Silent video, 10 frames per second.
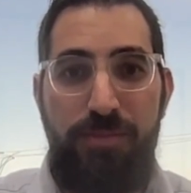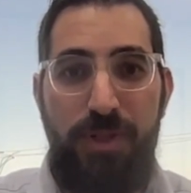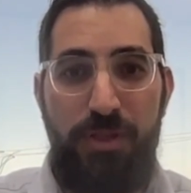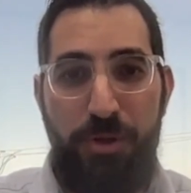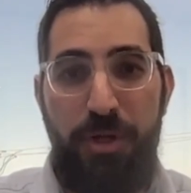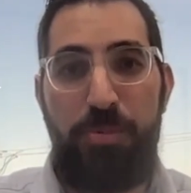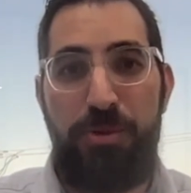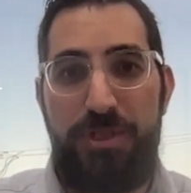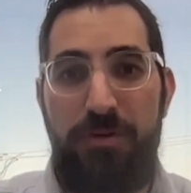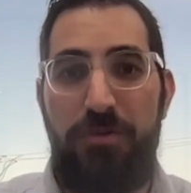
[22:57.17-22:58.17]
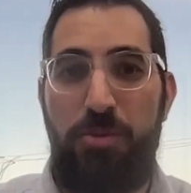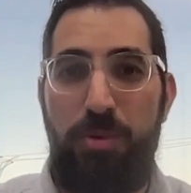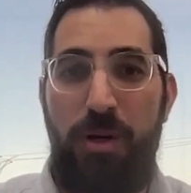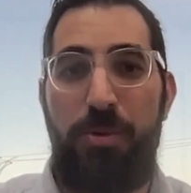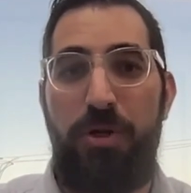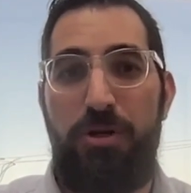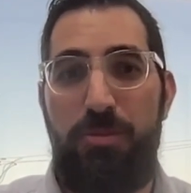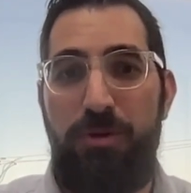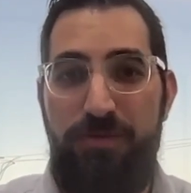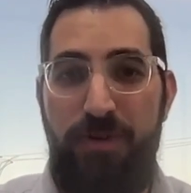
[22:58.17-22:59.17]
30% of your property could
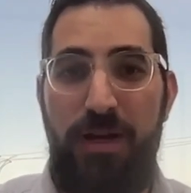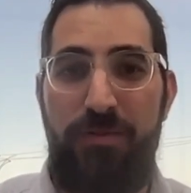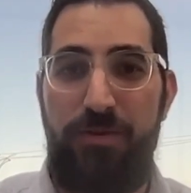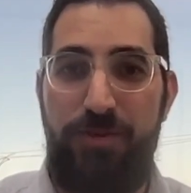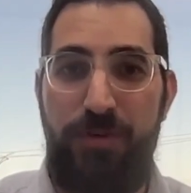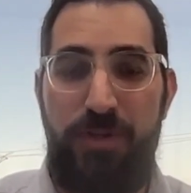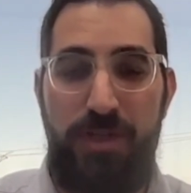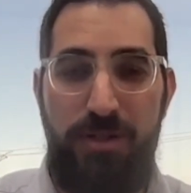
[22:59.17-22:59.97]
be 5 and 15